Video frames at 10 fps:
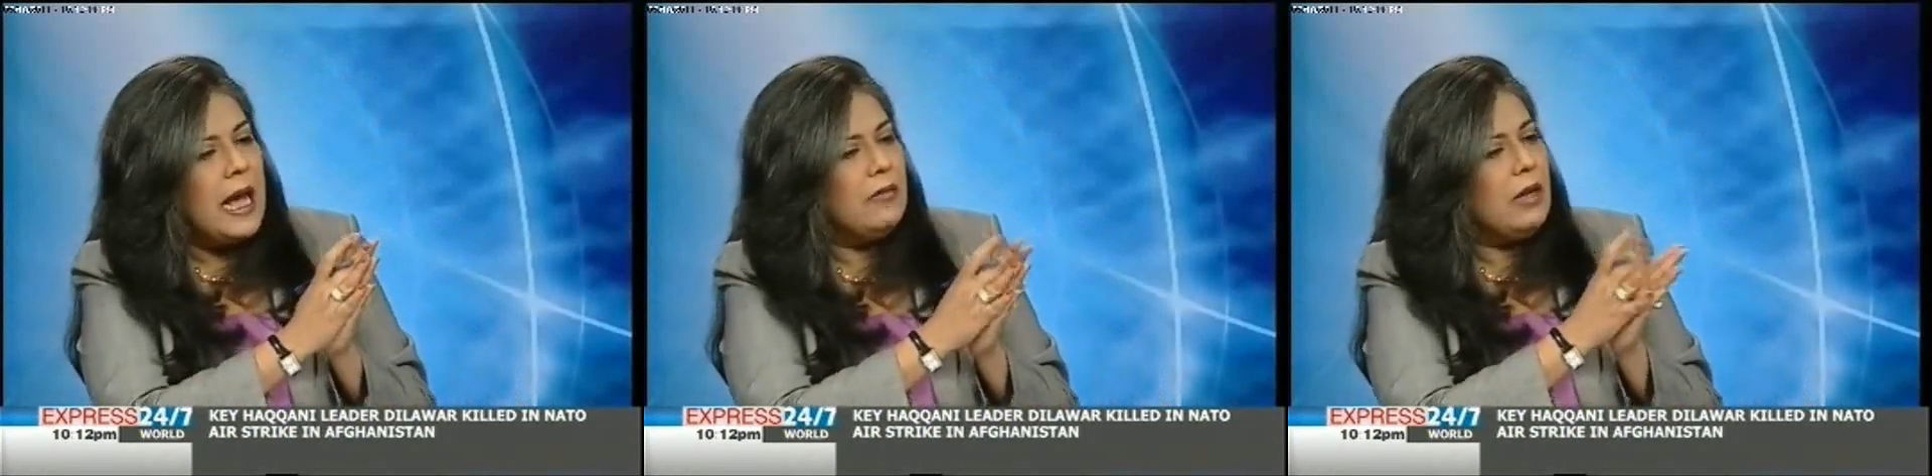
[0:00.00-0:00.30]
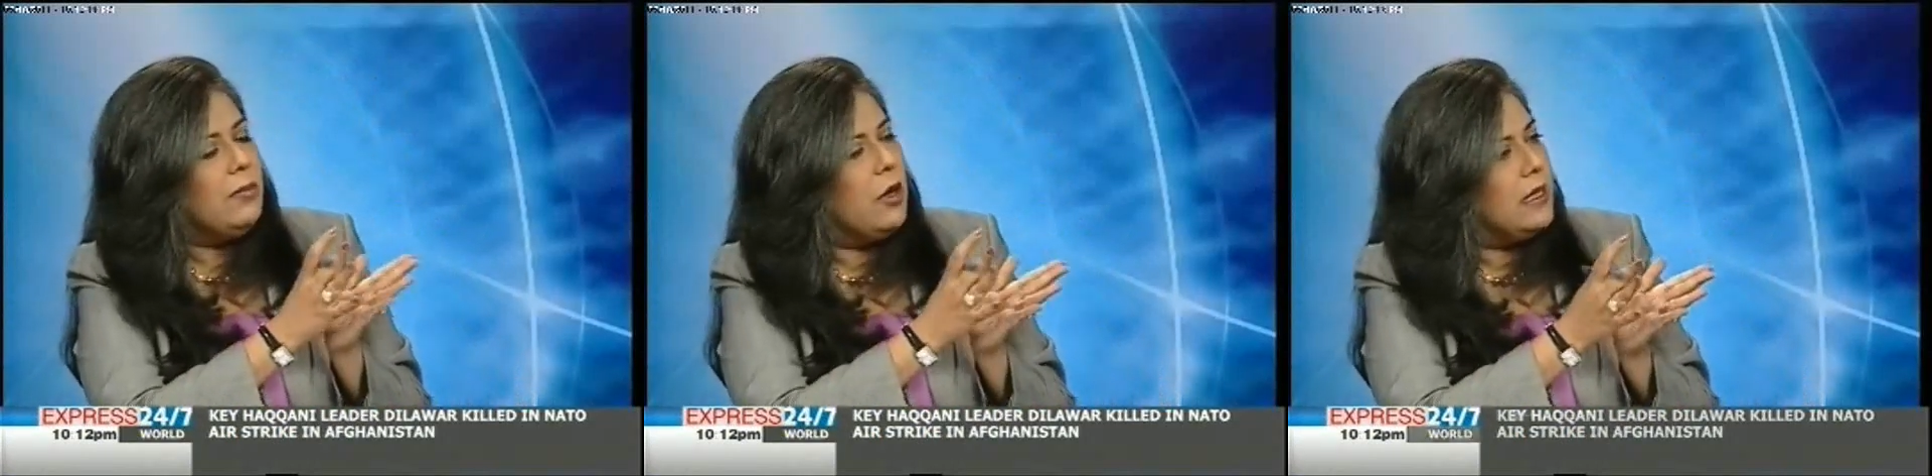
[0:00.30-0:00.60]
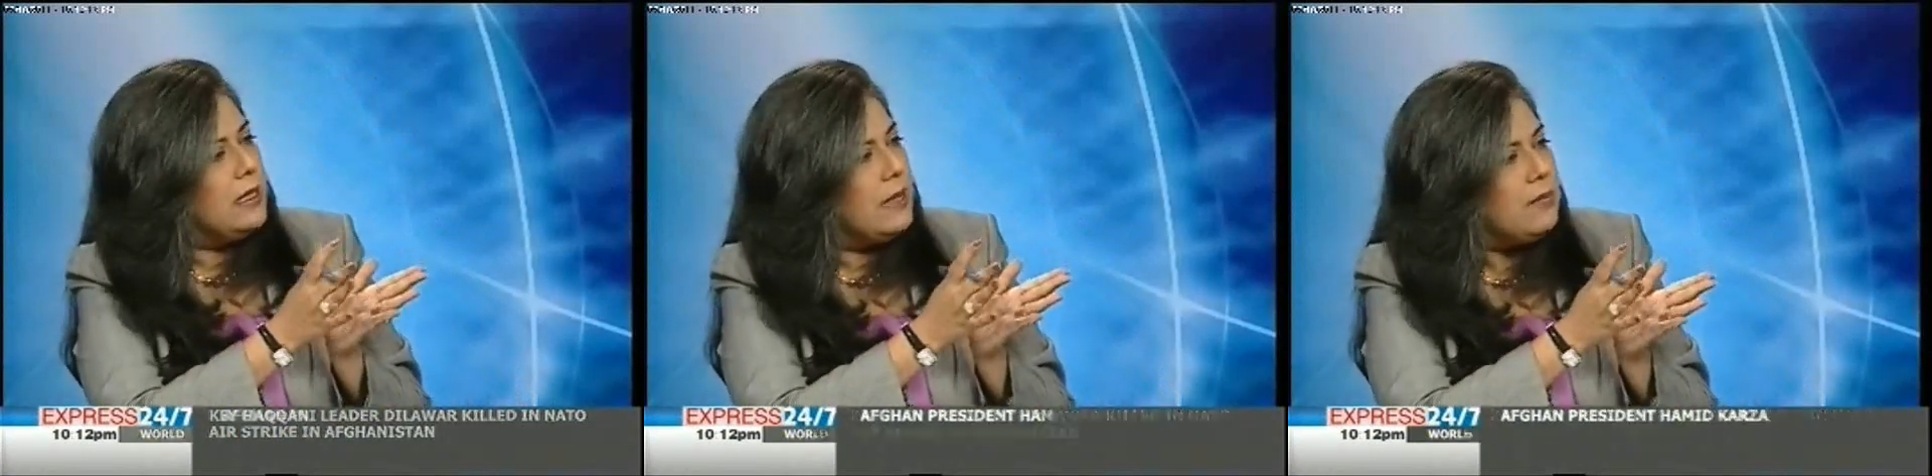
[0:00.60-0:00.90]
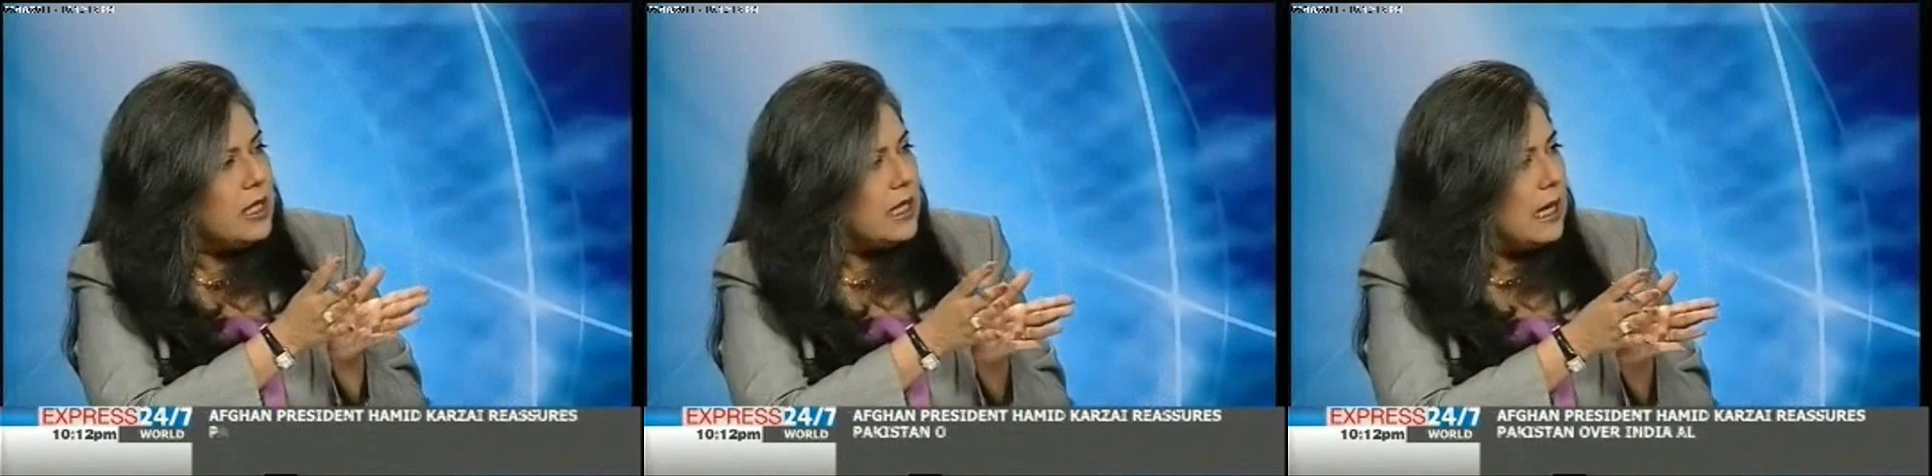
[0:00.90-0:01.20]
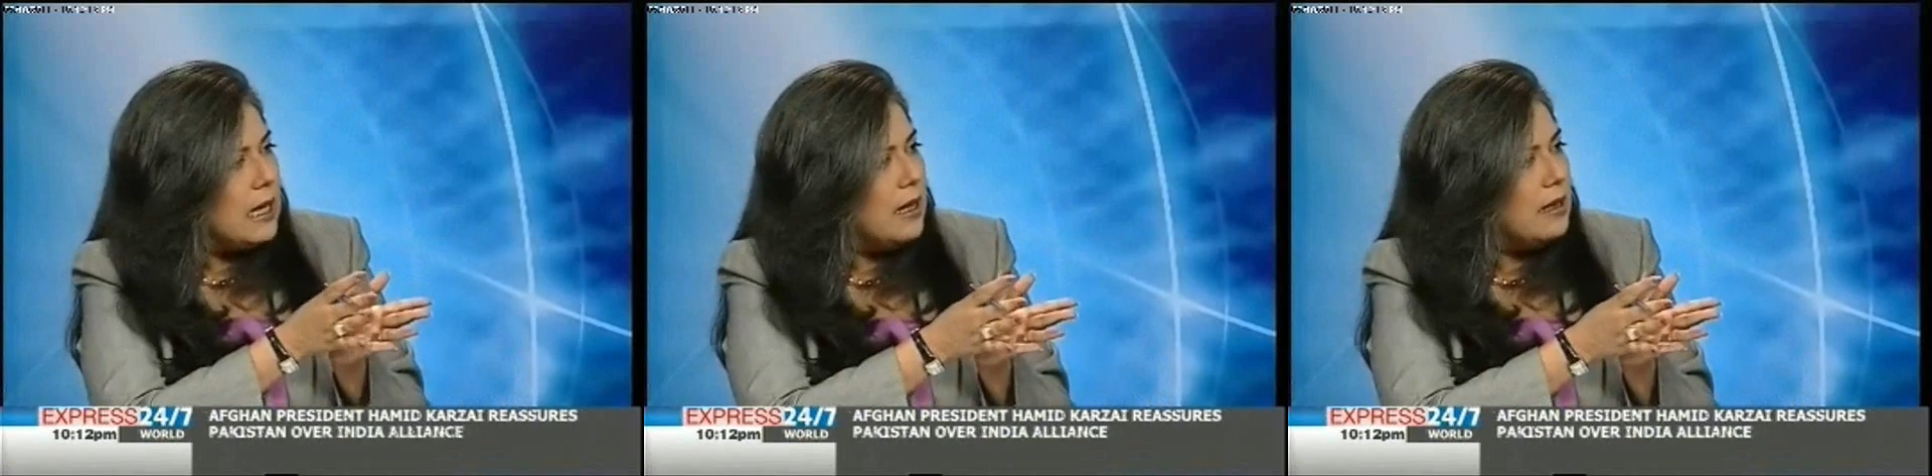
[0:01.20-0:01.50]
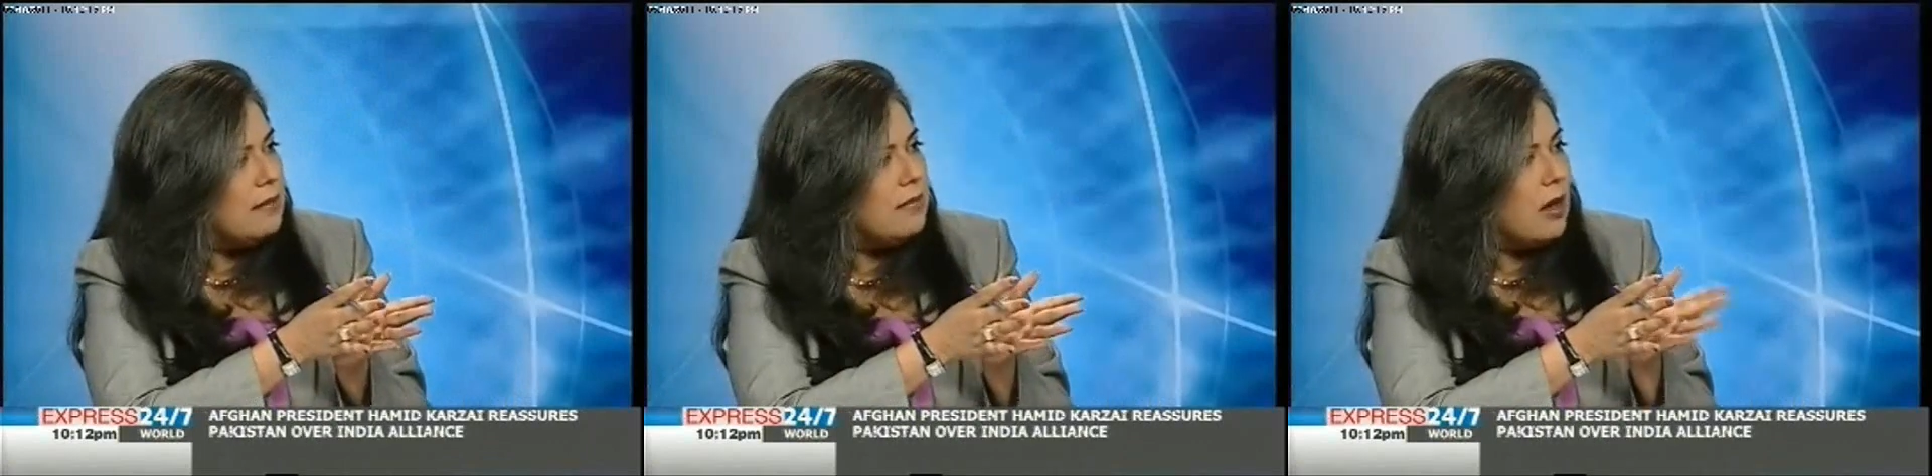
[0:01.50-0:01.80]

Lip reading: At one point, it seemed pretty clear,